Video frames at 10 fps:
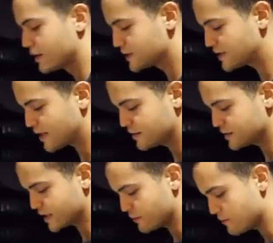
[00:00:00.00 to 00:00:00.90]
a standing
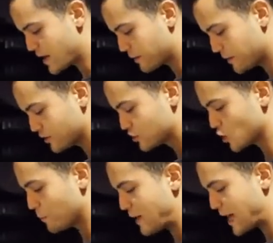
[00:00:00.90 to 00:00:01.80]
semi-back bend.
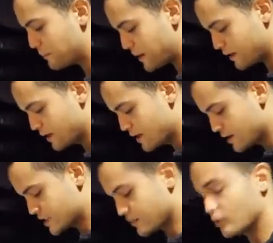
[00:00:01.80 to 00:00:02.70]
So back bend
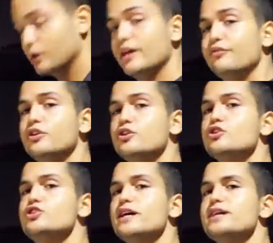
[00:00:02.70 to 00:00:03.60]
is about lifting your
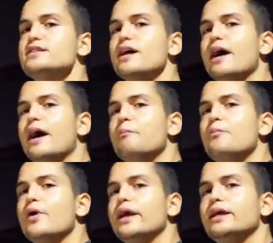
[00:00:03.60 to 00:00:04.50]
chest and
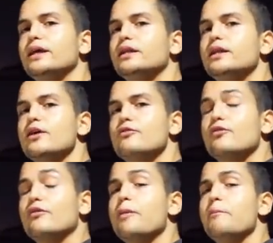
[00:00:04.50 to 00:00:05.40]
breaking
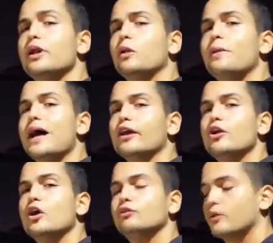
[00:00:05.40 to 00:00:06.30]
from the middle back,
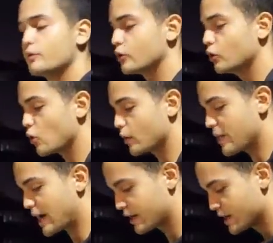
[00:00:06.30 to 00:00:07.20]
not from your lower
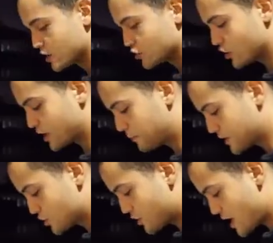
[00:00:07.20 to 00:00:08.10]
back. So you're going to
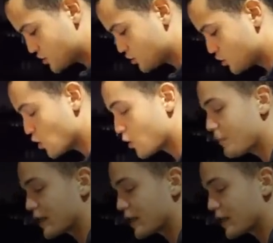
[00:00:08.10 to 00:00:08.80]
place your hands on your lower